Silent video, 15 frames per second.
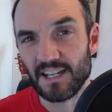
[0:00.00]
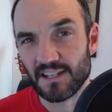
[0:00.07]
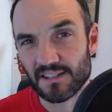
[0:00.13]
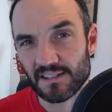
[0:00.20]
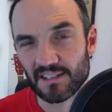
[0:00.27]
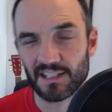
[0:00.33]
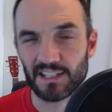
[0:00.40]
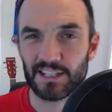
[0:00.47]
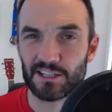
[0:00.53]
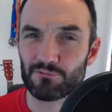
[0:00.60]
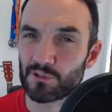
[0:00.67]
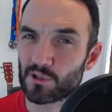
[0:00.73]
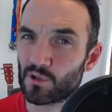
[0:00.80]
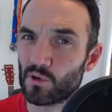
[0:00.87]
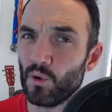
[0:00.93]
Seeling
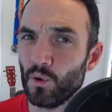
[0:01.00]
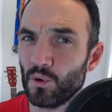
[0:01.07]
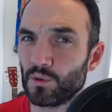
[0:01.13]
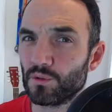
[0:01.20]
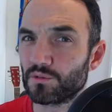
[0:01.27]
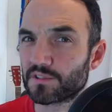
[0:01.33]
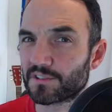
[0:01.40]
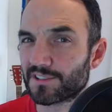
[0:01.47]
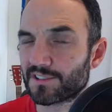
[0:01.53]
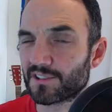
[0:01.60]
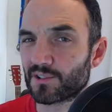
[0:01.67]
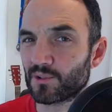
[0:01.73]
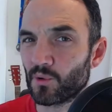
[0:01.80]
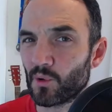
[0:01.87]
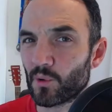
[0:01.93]
recalls the
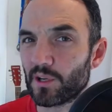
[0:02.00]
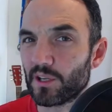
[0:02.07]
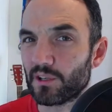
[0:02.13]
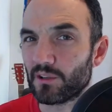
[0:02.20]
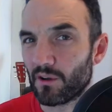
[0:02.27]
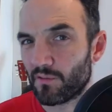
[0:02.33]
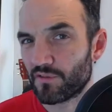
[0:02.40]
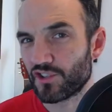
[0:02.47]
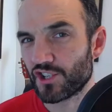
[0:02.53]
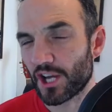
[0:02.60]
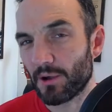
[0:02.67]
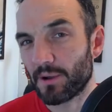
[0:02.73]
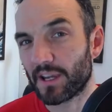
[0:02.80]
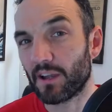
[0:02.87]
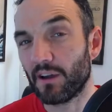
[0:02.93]
story of
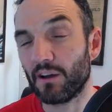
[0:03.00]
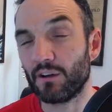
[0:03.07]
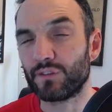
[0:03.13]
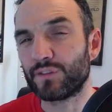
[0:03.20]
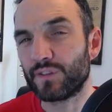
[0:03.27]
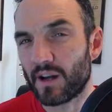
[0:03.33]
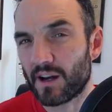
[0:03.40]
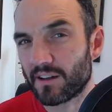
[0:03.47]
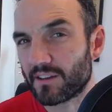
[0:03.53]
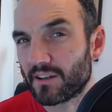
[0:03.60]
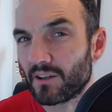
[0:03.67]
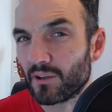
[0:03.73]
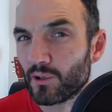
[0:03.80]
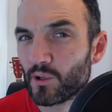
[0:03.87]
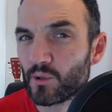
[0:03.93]
showing her
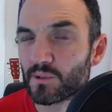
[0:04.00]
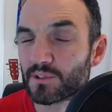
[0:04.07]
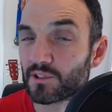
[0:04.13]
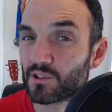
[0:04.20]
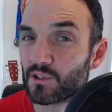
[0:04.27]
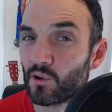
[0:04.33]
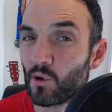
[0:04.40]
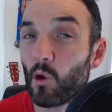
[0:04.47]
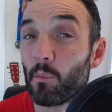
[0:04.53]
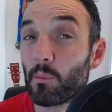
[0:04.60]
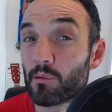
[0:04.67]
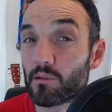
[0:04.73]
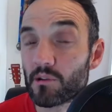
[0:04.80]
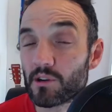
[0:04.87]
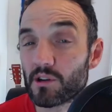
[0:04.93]
father, who was a
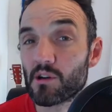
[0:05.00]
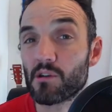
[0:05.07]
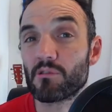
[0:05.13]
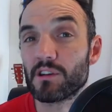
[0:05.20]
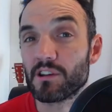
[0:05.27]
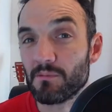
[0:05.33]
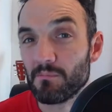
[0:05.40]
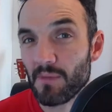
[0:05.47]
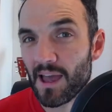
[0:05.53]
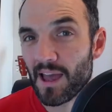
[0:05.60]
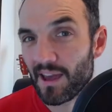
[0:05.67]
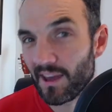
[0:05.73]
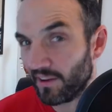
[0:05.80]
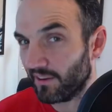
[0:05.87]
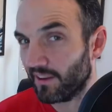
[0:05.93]
corporate career
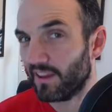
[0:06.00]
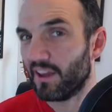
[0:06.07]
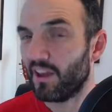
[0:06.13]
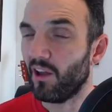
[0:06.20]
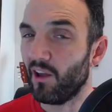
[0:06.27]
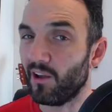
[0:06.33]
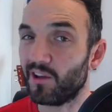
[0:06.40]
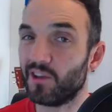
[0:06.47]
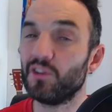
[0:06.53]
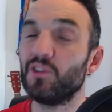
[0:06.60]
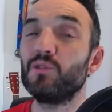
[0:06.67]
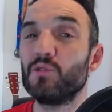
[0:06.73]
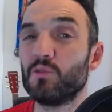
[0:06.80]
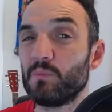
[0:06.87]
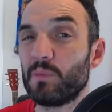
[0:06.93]
man, her
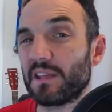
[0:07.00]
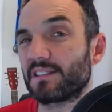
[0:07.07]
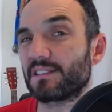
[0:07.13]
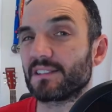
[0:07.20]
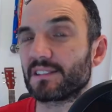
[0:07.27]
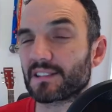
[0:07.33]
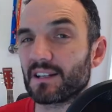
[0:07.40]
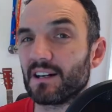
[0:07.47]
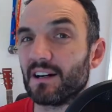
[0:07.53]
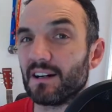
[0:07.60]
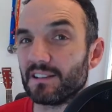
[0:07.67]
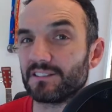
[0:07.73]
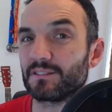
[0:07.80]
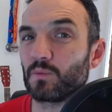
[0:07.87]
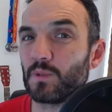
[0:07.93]
new business
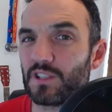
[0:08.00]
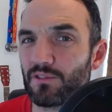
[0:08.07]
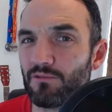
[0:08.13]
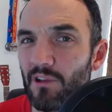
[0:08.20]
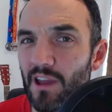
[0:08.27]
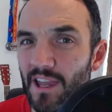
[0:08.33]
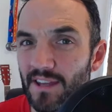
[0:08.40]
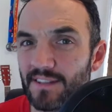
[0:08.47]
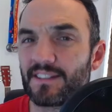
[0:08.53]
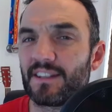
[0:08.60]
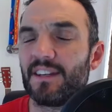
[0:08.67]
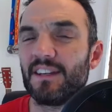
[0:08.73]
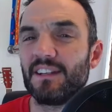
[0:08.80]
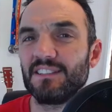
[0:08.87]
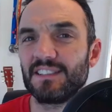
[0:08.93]
cards, which read,
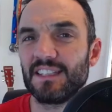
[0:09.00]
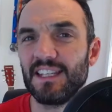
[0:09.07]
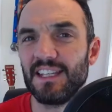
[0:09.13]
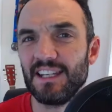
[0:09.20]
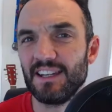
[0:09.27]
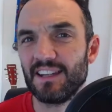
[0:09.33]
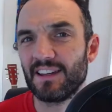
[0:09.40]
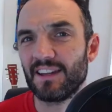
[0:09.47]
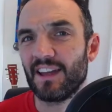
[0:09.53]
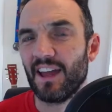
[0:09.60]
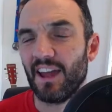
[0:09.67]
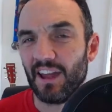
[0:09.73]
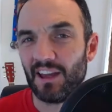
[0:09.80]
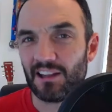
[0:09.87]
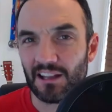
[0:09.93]
Tina
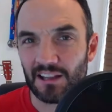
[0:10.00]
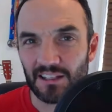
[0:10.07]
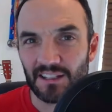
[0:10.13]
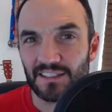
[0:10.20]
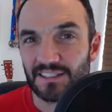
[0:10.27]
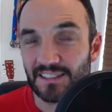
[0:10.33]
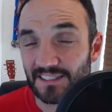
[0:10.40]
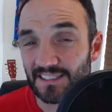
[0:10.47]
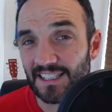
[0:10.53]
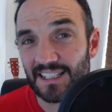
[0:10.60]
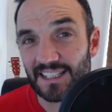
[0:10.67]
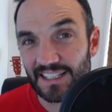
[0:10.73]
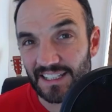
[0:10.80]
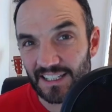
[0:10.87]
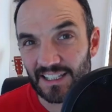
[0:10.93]
L.
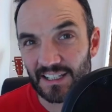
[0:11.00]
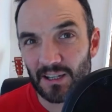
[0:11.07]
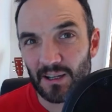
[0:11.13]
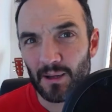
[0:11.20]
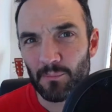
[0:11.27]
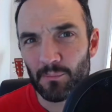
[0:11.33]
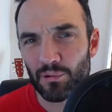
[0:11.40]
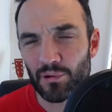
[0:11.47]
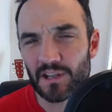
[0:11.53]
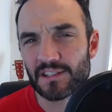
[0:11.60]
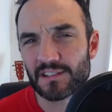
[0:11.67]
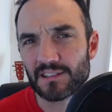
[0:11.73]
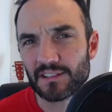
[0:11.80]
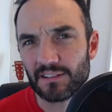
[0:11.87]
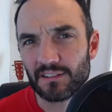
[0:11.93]
Seeling,
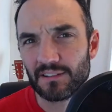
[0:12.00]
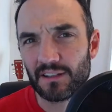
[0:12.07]
President.